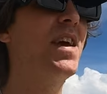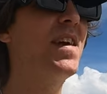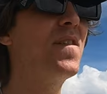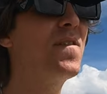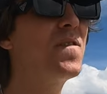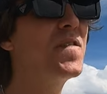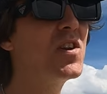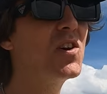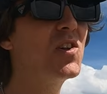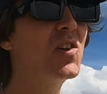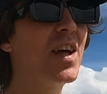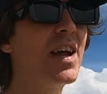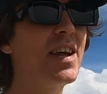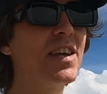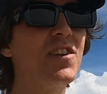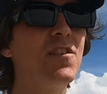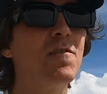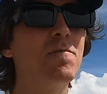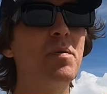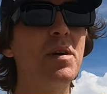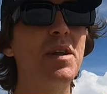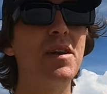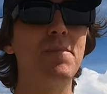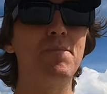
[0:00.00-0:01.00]
they feel like
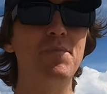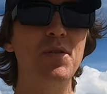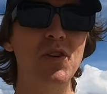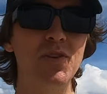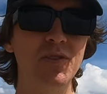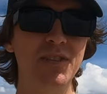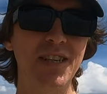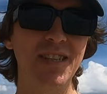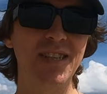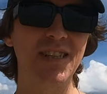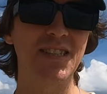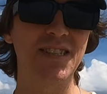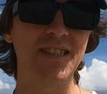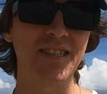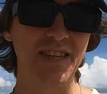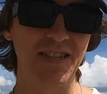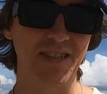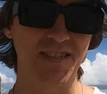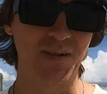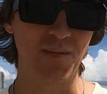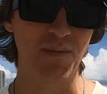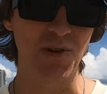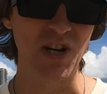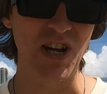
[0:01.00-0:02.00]
you've been abusing the
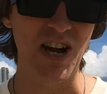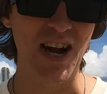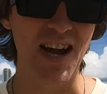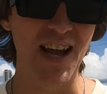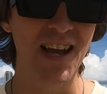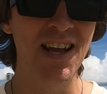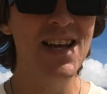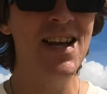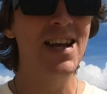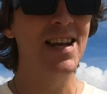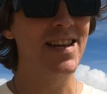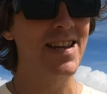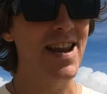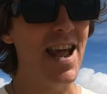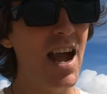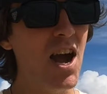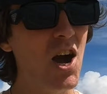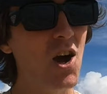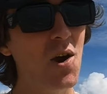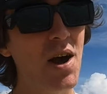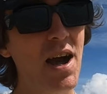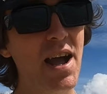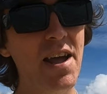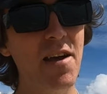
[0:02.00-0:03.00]
system or not.
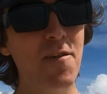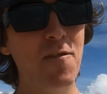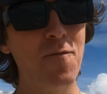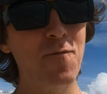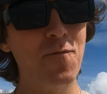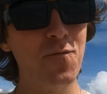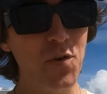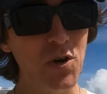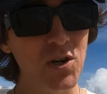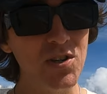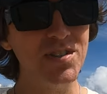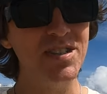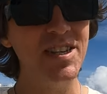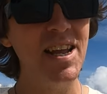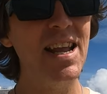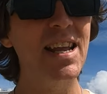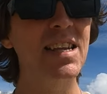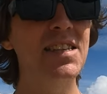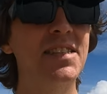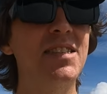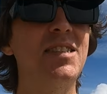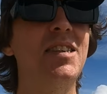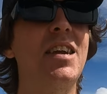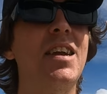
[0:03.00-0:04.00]
Now, I have
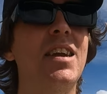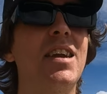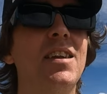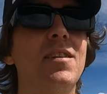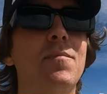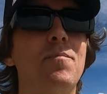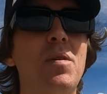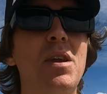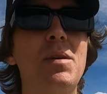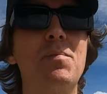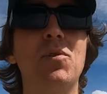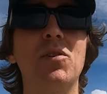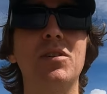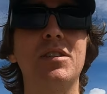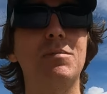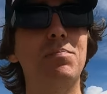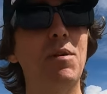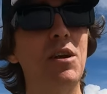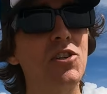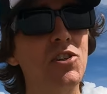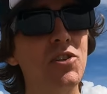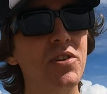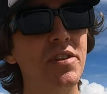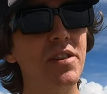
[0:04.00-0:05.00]
firsthand seen people,
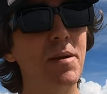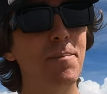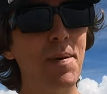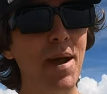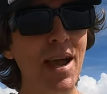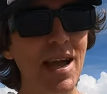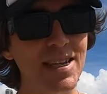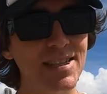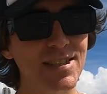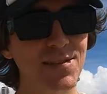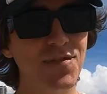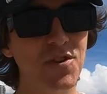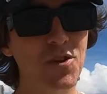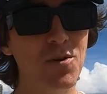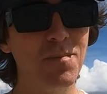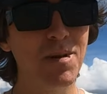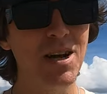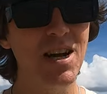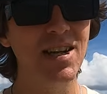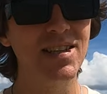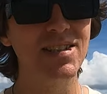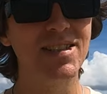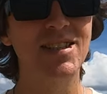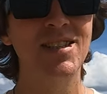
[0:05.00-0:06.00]
especially in the past few
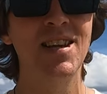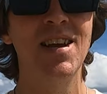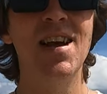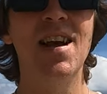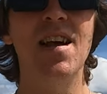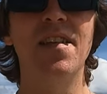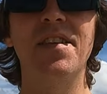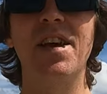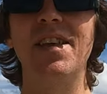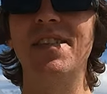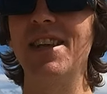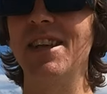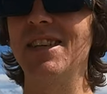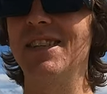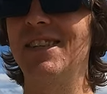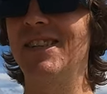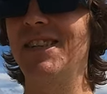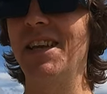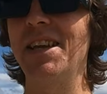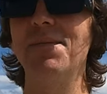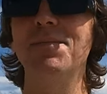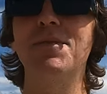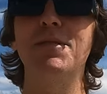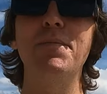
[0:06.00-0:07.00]
months, that they
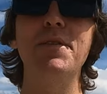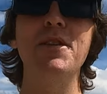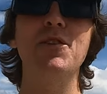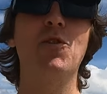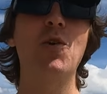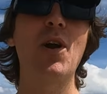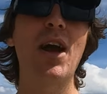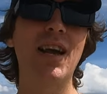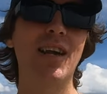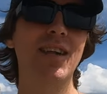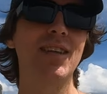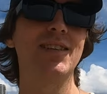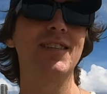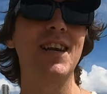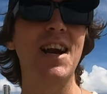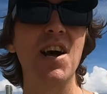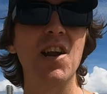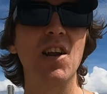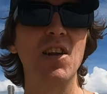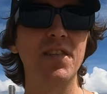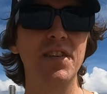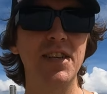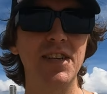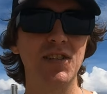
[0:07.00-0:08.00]
seem to be cracking
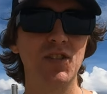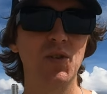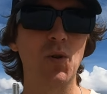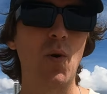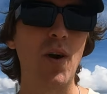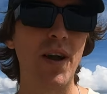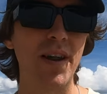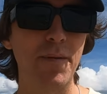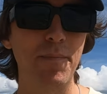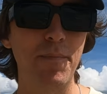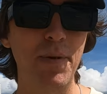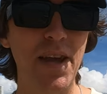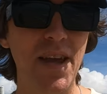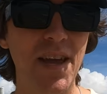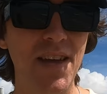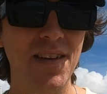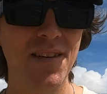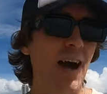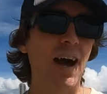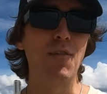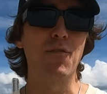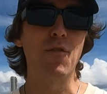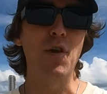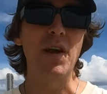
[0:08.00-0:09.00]
down on this quite a bit.
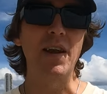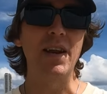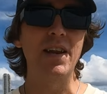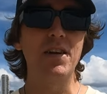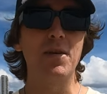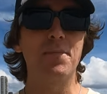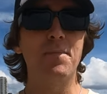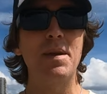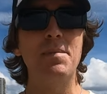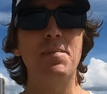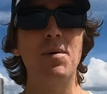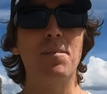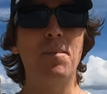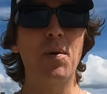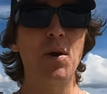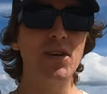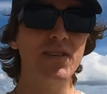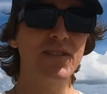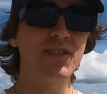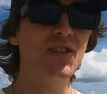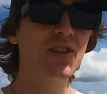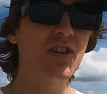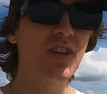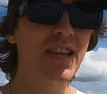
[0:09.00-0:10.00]
I've ran into people
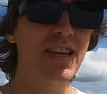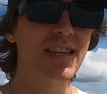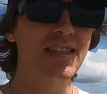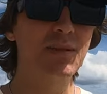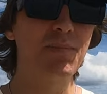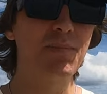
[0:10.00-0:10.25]
personally,